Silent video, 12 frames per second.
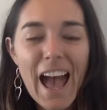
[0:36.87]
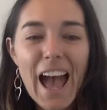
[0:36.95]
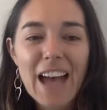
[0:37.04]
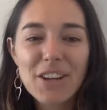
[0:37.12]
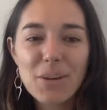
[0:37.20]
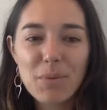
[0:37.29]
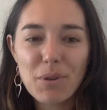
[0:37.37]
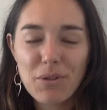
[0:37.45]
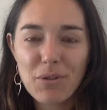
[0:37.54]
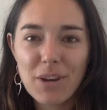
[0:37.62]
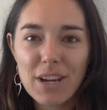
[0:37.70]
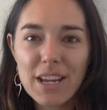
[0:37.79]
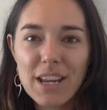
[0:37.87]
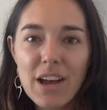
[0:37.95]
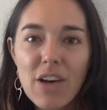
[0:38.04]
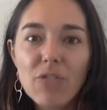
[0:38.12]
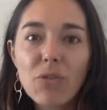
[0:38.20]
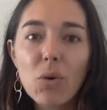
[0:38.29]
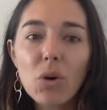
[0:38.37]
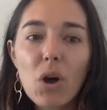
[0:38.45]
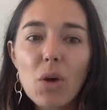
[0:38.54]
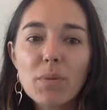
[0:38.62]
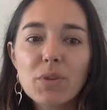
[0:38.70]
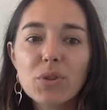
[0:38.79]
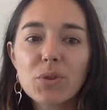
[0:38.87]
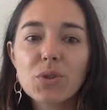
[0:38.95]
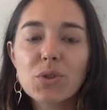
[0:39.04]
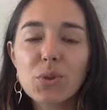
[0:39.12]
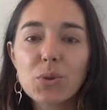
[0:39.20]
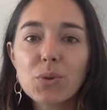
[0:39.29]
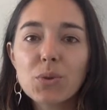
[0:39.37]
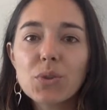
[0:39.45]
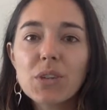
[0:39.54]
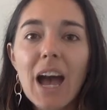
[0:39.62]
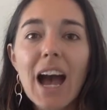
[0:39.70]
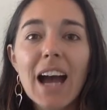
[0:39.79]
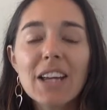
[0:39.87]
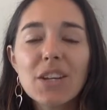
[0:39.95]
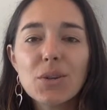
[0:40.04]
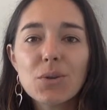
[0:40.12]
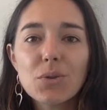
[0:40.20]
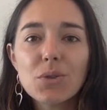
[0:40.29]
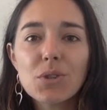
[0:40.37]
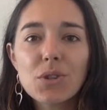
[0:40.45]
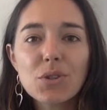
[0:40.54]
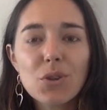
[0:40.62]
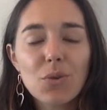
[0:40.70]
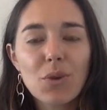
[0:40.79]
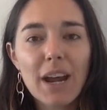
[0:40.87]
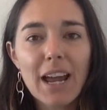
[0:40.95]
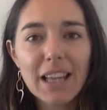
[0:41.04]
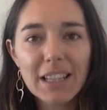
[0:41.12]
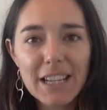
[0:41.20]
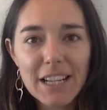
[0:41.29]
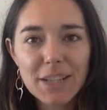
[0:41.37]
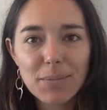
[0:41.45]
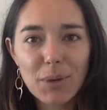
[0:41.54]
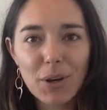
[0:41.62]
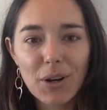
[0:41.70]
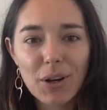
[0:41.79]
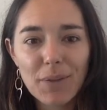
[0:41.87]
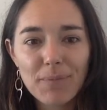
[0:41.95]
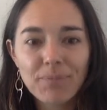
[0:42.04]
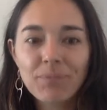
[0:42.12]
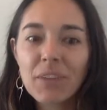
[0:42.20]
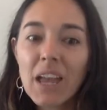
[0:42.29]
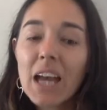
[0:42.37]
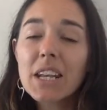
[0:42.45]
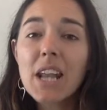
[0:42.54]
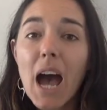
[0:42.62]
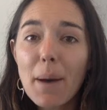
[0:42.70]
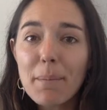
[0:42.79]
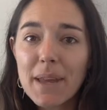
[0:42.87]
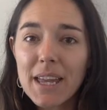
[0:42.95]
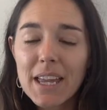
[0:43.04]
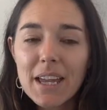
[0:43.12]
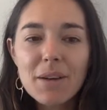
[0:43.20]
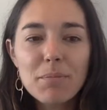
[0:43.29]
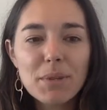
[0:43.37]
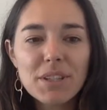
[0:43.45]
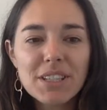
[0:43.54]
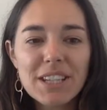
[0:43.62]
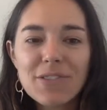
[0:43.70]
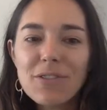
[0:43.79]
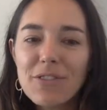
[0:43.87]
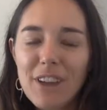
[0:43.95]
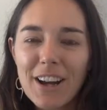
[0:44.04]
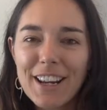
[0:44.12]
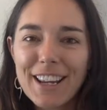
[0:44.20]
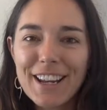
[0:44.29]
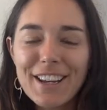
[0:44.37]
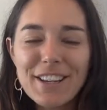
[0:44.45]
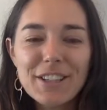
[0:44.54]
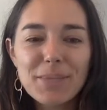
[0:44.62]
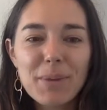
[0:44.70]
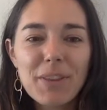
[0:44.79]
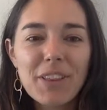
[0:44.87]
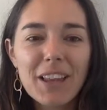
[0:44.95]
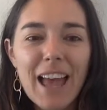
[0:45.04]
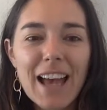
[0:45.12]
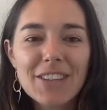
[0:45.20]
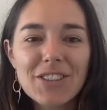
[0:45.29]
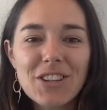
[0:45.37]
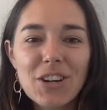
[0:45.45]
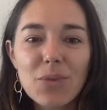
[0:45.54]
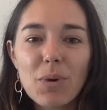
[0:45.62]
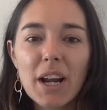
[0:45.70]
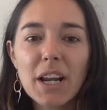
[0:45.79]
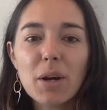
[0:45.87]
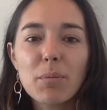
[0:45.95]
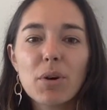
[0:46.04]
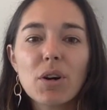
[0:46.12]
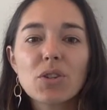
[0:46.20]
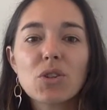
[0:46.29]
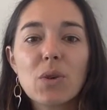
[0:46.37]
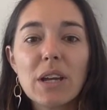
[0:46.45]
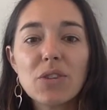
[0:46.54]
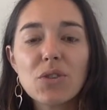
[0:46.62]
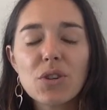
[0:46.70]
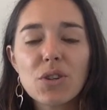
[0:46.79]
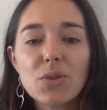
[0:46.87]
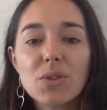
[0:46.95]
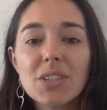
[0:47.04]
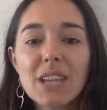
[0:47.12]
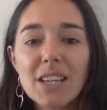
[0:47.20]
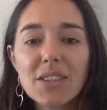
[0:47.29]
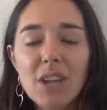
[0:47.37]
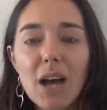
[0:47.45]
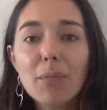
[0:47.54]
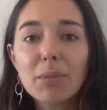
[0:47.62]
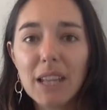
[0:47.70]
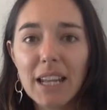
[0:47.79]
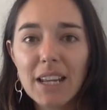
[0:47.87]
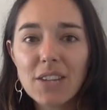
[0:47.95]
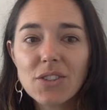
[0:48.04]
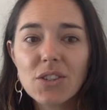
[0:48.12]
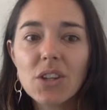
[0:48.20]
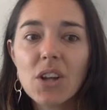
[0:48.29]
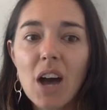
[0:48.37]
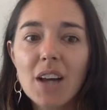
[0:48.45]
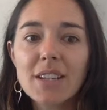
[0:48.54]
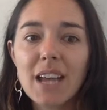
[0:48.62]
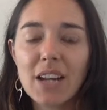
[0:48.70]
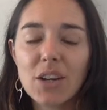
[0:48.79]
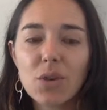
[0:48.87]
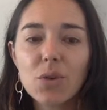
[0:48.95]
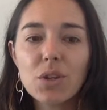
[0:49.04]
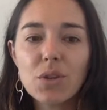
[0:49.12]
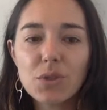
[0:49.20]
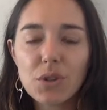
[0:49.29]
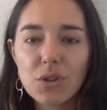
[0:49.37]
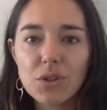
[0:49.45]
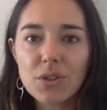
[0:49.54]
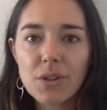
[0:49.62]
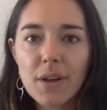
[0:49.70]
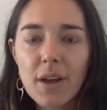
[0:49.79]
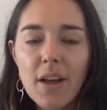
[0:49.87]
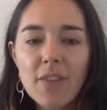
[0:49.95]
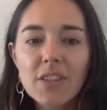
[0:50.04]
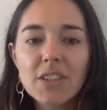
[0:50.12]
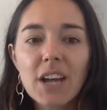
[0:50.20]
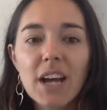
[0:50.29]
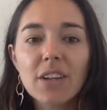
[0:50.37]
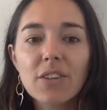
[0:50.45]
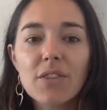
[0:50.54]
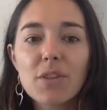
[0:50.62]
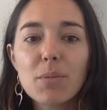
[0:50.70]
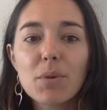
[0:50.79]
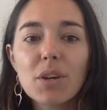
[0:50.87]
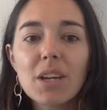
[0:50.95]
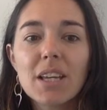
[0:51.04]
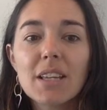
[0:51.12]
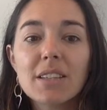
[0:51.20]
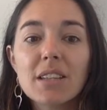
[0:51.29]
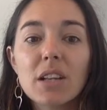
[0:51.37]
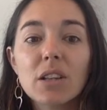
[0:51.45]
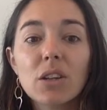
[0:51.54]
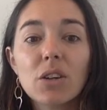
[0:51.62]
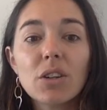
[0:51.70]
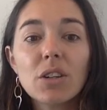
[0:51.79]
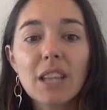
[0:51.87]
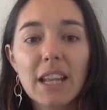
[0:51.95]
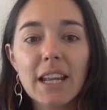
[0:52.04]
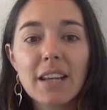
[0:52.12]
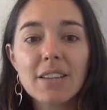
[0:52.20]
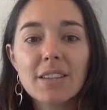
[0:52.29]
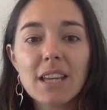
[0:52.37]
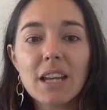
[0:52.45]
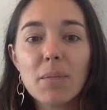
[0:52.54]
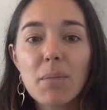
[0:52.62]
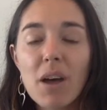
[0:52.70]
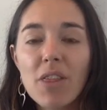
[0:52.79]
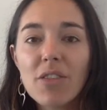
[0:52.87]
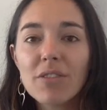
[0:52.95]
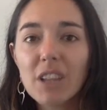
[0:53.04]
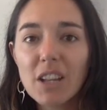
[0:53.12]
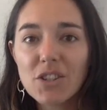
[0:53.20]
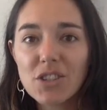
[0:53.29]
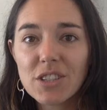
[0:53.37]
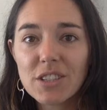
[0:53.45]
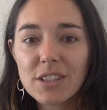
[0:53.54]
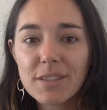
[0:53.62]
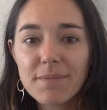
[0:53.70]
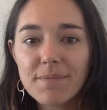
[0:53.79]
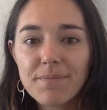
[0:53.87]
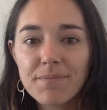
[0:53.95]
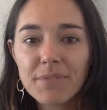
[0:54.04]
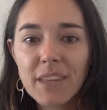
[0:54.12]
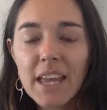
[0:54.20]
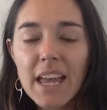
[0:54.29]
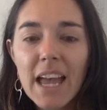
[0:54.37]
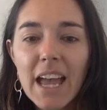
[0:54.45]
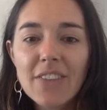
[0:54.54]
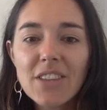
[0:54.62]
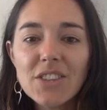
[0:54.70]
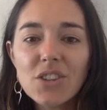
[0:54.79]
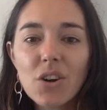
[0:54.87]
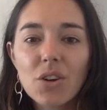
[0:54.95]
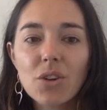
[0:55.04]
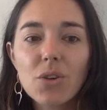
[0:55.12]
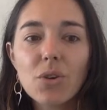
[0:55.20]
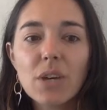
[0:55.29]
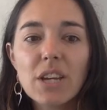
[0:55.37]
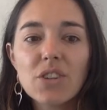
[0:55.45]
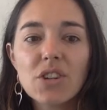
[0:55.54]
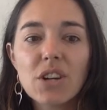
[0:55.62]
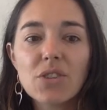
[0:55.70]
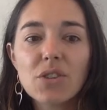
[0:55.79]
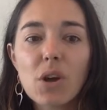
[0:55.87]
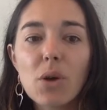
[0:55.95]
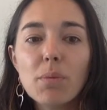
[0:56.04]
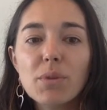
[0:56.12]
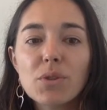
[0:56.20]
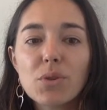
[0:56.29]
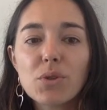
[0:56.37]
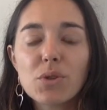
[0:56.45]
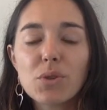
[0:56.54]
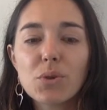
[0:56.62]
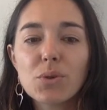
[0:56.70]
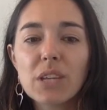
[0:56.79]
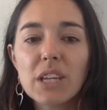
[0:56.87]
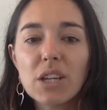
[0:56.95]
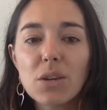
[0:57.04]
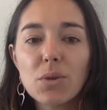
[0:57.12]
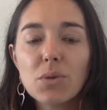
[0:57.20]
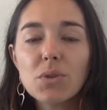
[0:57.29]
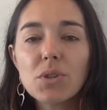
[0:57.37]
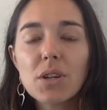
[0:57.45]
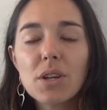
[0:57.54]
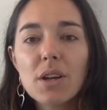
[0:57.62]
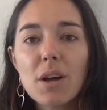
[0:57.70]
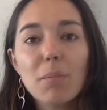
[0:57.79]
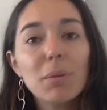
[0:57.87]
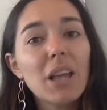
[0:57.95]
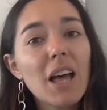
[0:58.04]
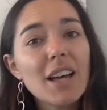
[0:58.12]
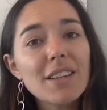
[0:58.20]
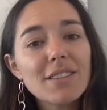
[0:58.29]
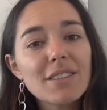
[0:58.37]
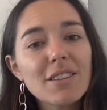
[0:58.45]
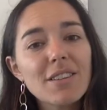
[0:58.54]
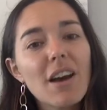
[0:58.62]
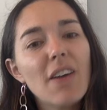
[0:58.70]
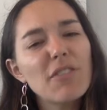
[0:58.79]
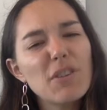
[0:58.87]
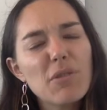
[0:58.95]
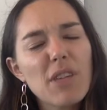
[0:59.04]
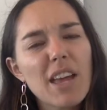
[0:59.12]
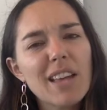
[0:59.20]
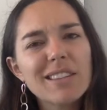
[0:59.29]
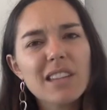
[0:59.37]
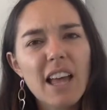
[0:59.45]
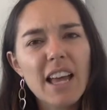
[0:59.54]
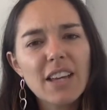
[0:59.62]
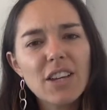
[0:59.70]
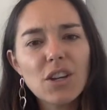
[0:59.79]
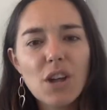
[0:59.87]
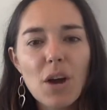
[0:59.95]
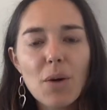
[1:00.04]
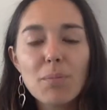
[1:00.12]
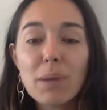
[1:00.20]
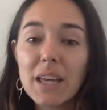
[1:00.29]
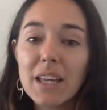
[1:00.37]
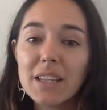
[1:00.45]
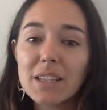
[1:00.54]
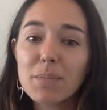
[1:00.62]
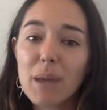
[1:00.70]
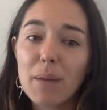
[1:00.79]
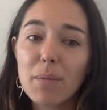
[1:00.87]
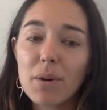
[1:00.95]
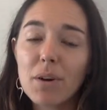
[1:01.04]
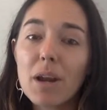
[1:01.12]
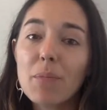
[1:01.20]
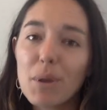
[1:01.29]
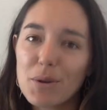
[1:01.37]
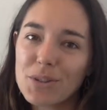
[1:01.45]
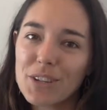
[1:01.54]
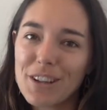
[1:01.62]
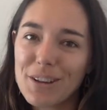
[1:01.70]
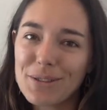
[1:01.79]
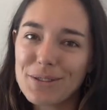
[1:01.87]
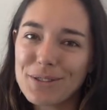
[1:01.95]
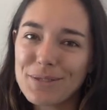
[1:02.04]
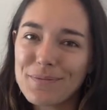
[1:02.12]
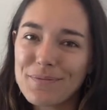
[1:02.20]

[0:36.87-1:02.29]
At number three, four open source tools I used to write a Linux book. Not me, but Steve Ovadia spent the last year writing a book to introduce desktop Linux to non technical users. The title of the book is Learn Linux in a Month of Lunches. In this article, he shares the open source tools he used, plus a few things like, you know, pens, paper, and post it notes.